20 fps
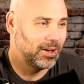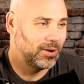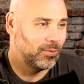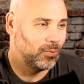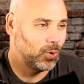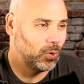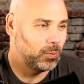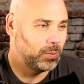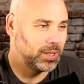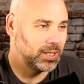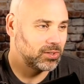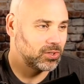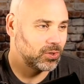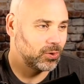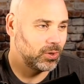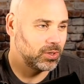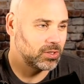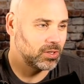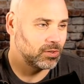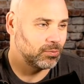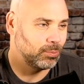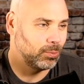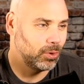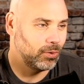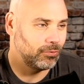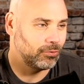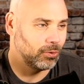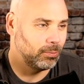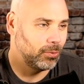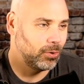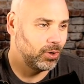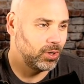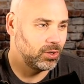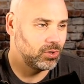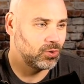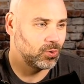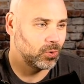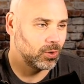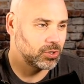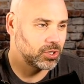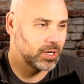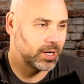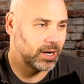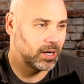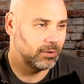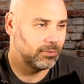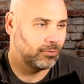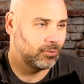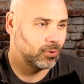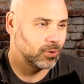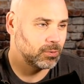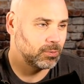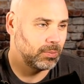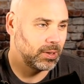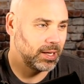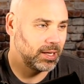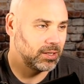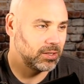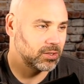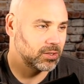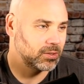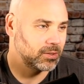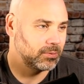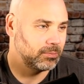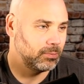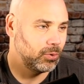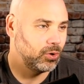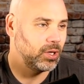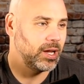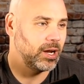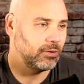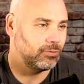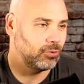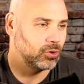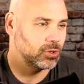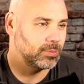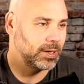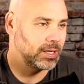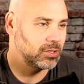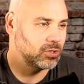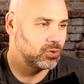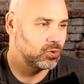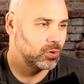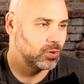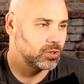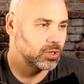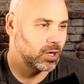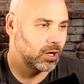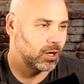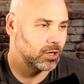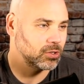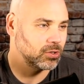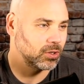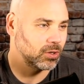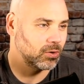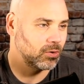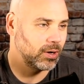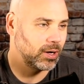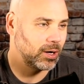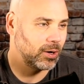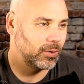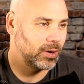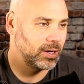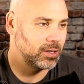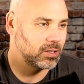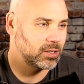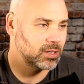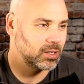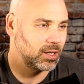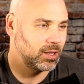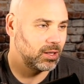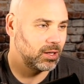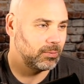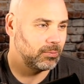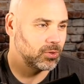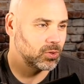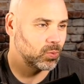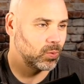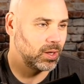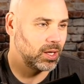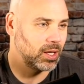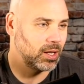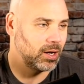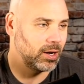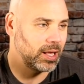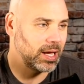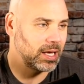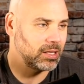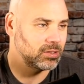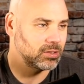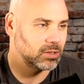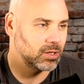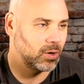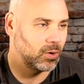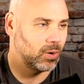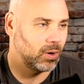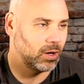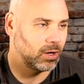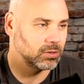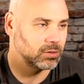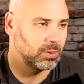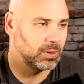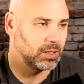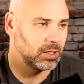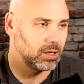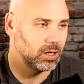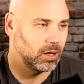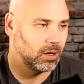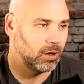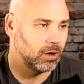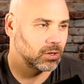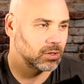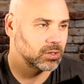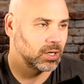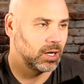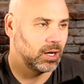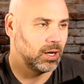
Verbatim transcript: Whoopig Suey says, from Moody, Georgia, Air Force Base. Moody Air Force Base in Georgia. Hogs look great. Ready to see them this weekend in Athens. Go Hogs, beat the Dogs.